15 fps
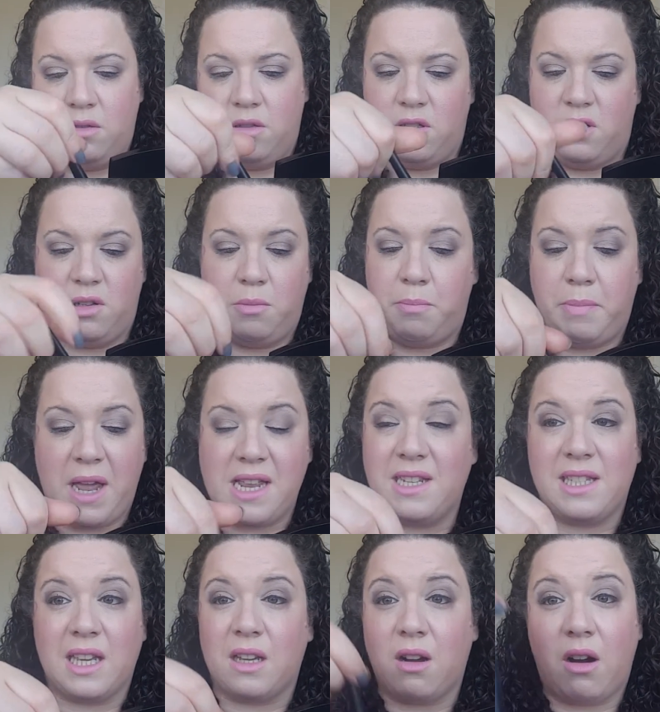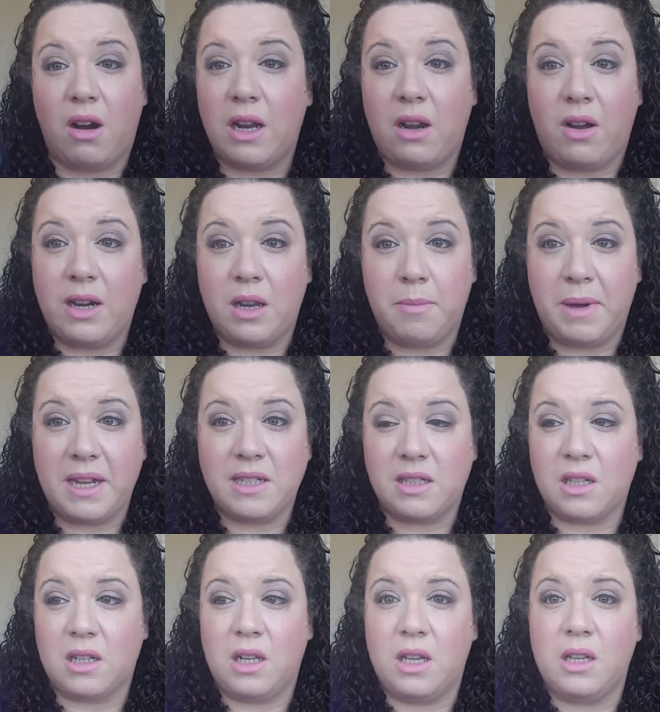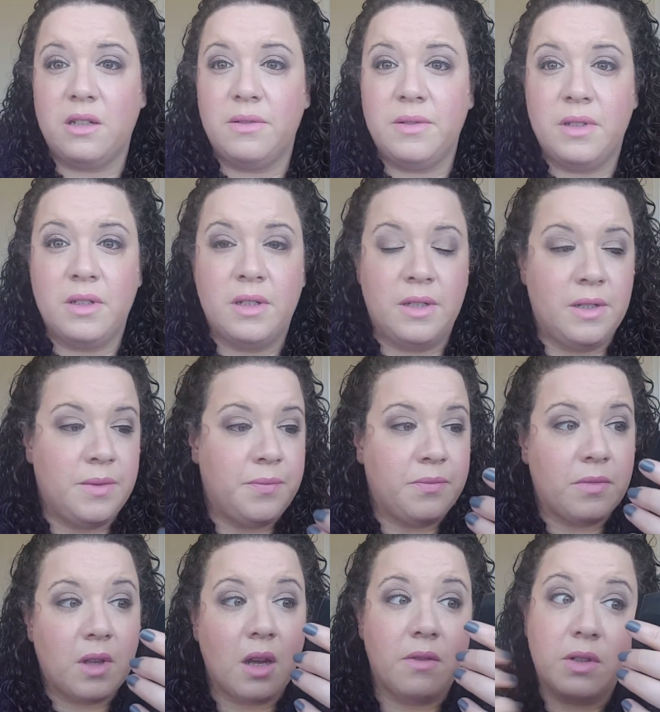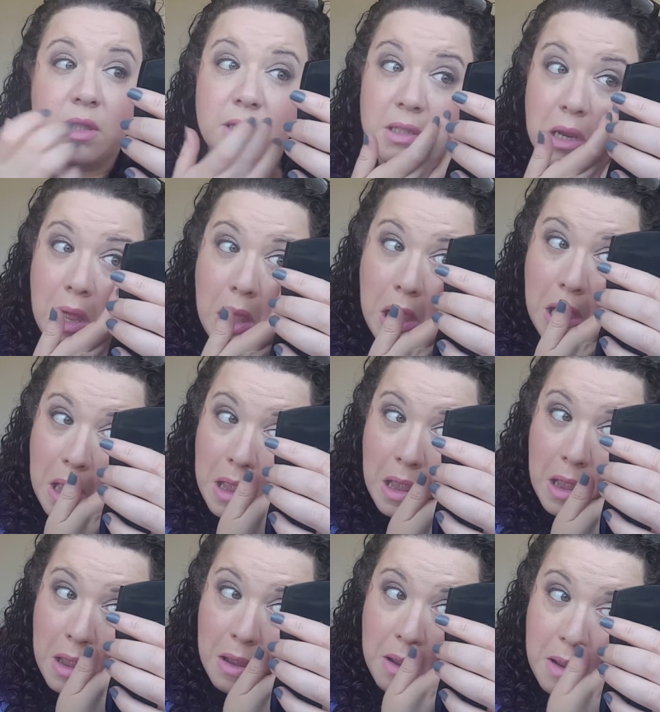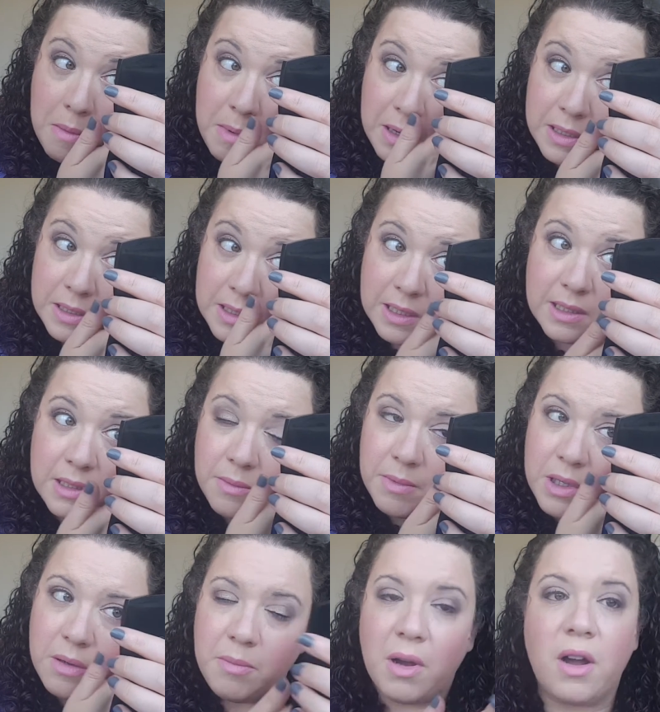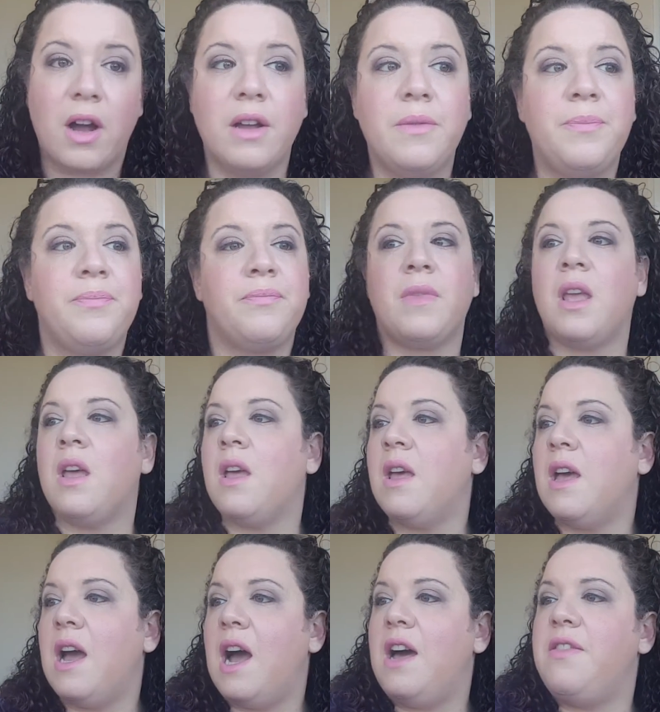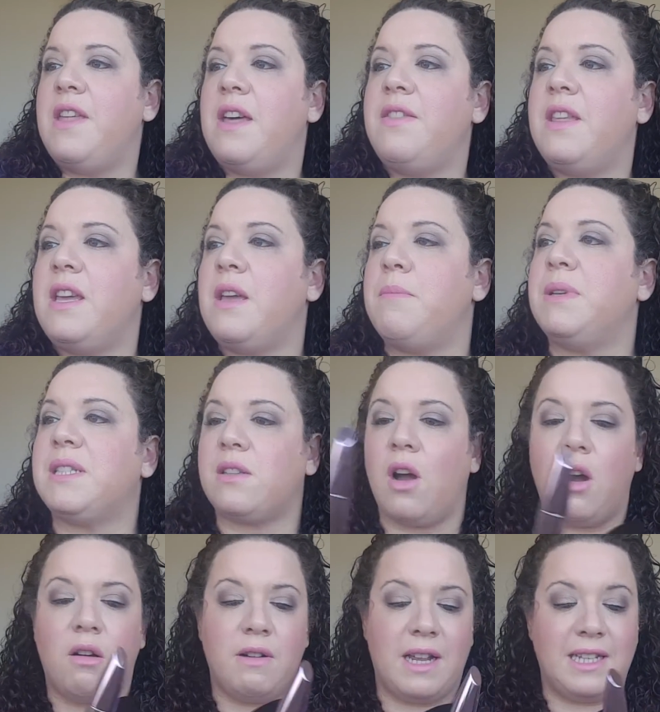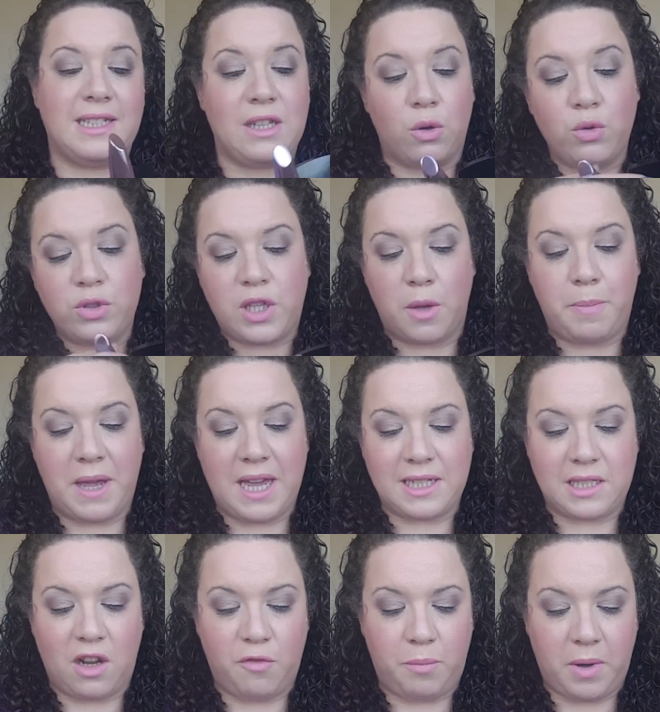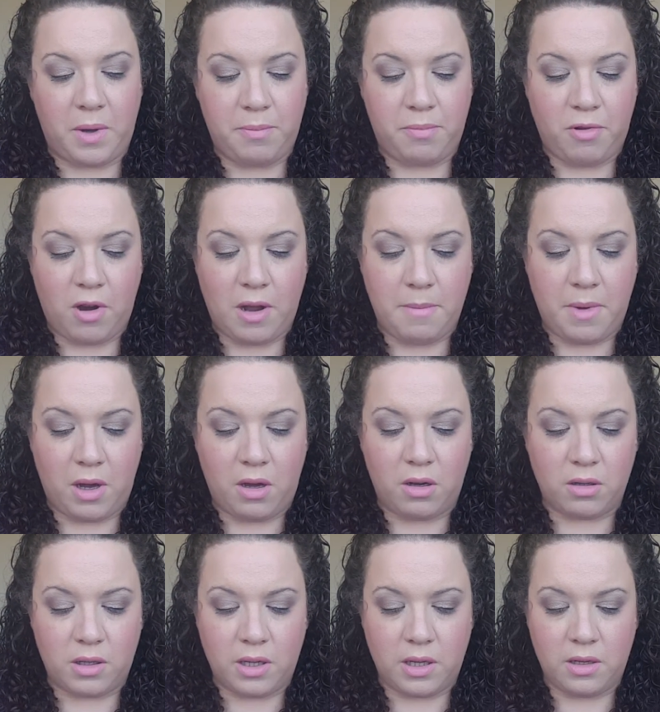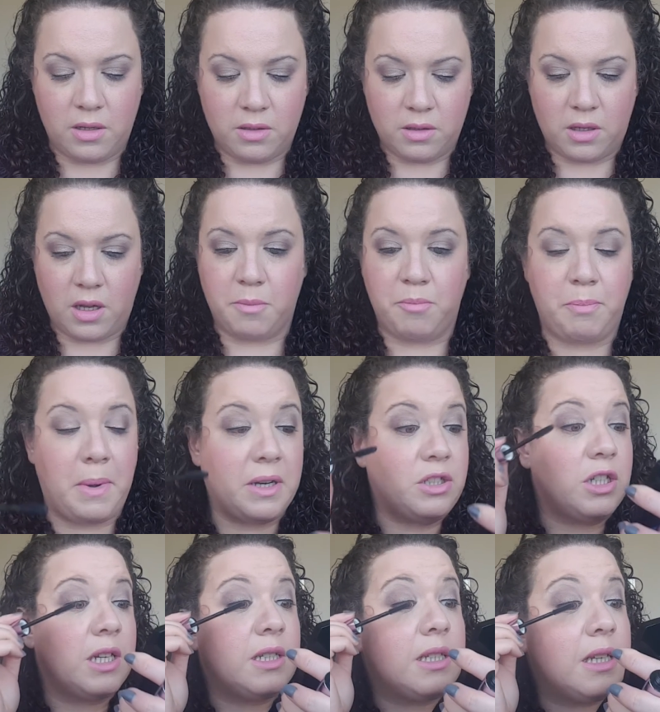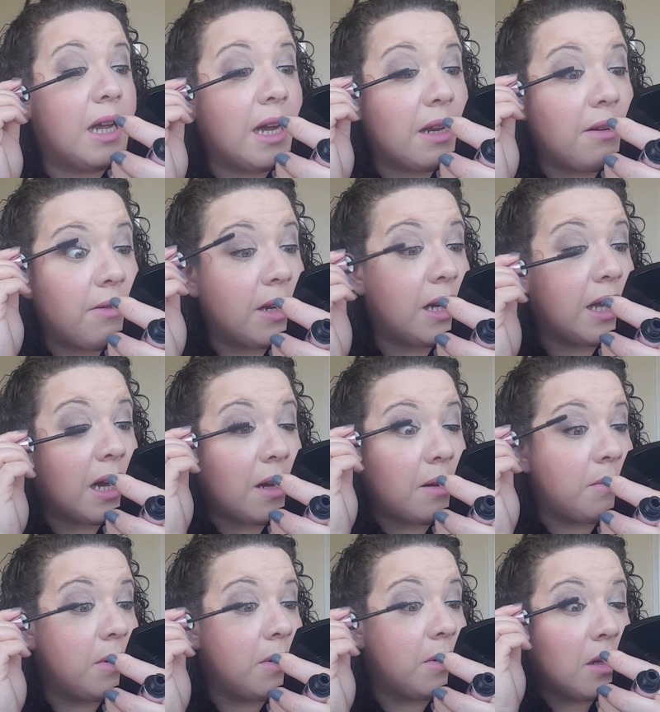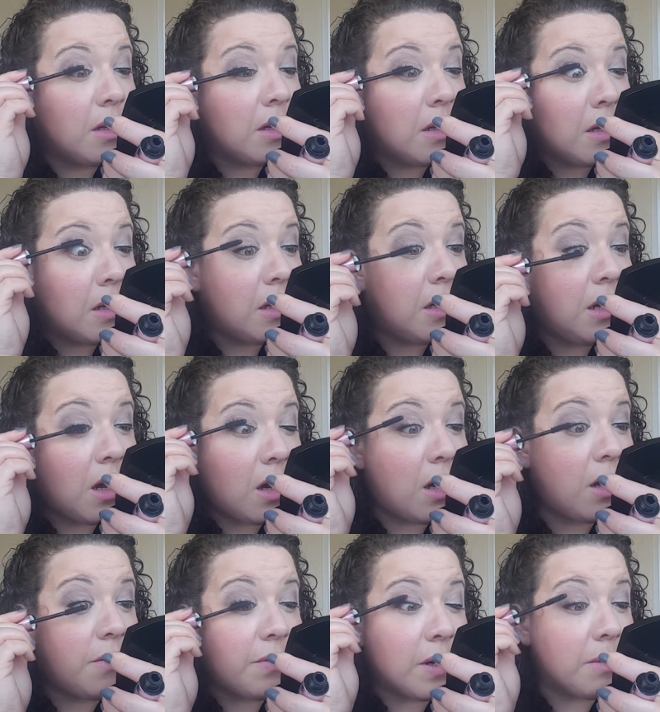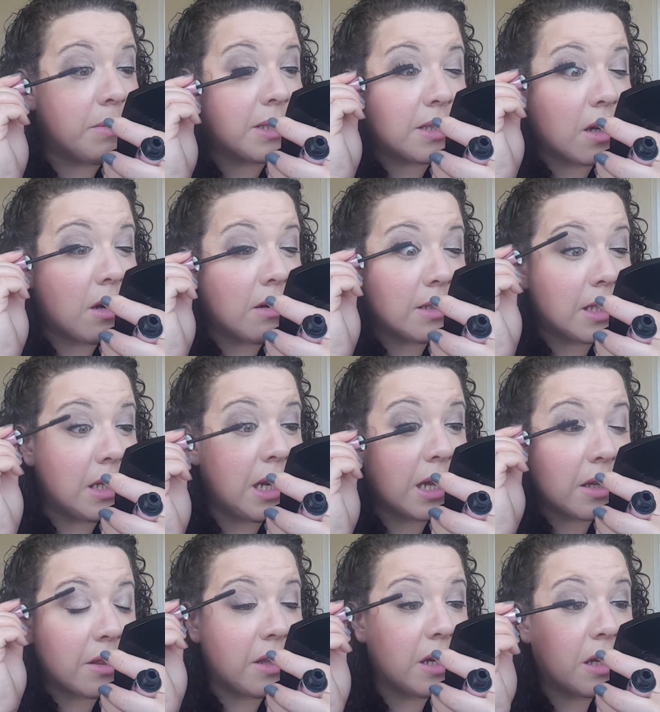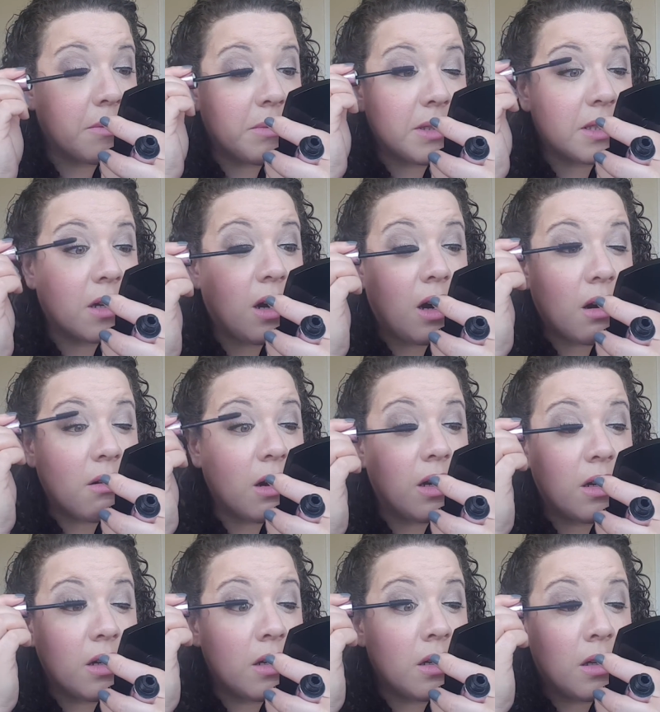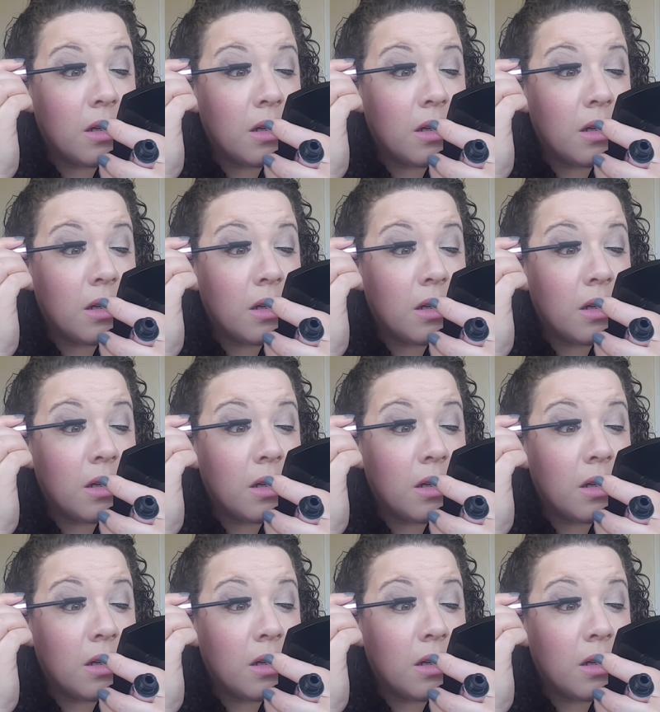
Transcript: Just a basic eyeliner, basically. Just managed to get something on my eye. And then the mascara is also PS Love by Primark. Going budget today, really am. Lovely mascara. It's a lengthening mascara.